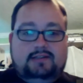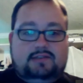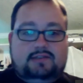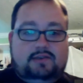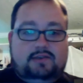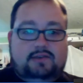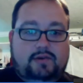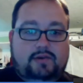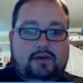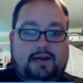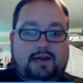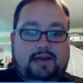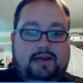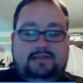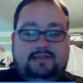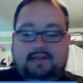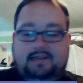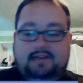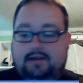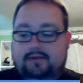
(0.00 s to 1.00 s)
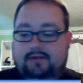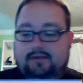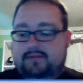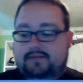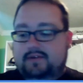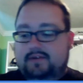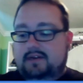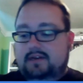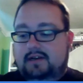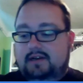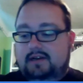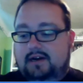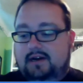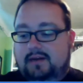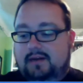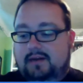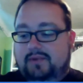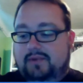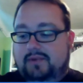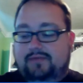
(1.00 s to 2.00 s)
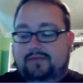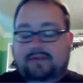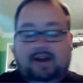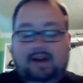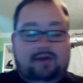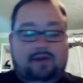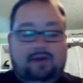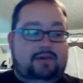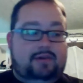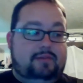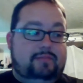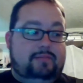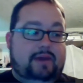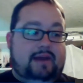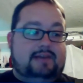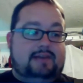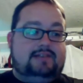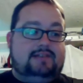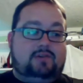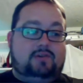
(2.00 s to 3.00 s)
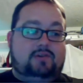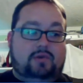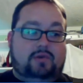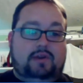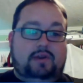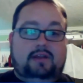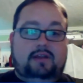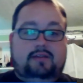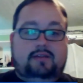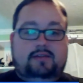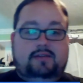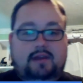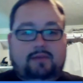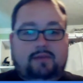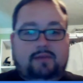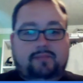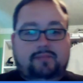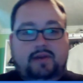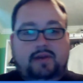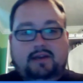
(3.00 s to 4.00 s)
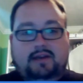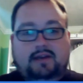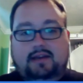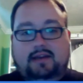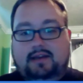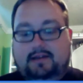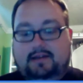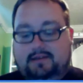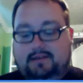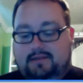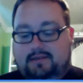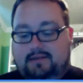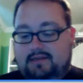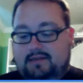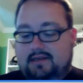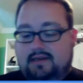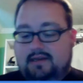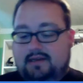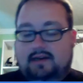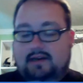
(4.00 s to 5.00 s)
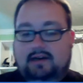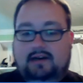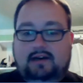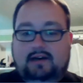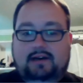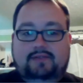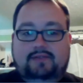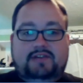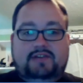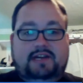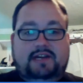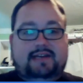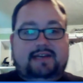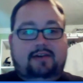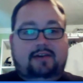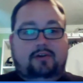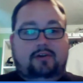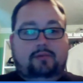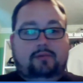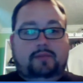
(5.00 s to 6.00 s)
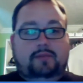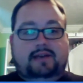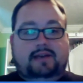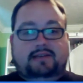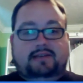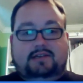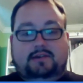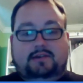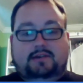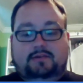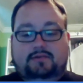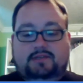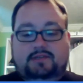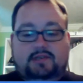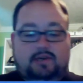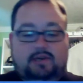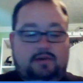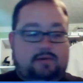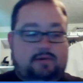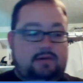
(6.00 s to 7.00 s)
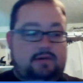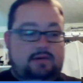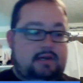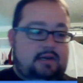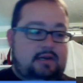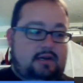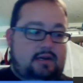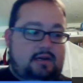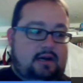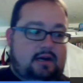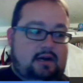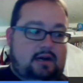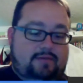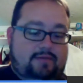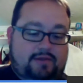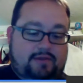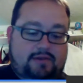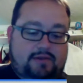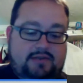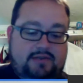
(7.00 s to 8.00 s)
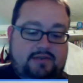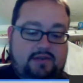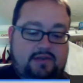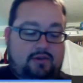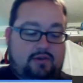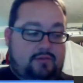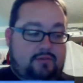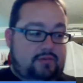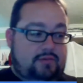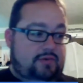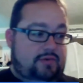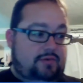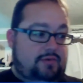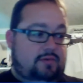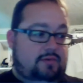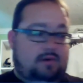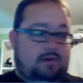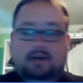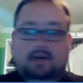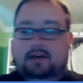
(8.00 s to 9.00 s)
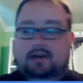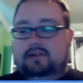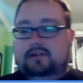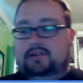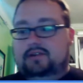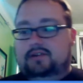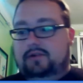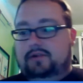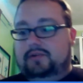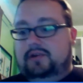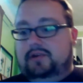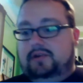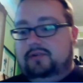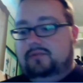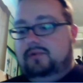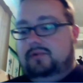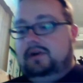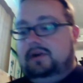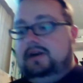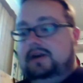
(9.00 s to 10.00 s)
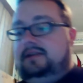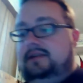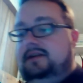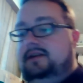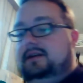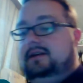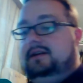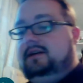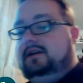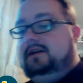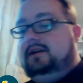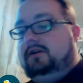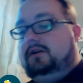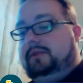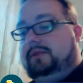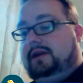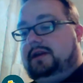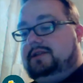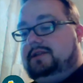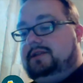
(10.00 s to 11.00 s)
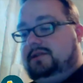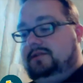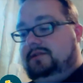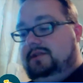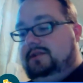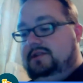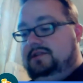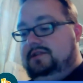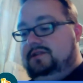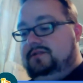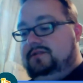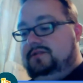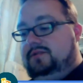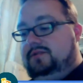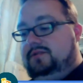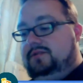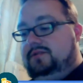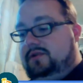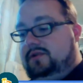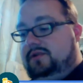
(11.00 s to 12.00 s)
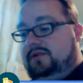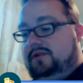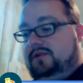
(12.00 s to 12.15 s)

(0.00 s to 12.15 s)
you guys have been following the backstory thing a bit and have checked out OmegaZone. So for those at home who don't know what OmegaZone is, real quick,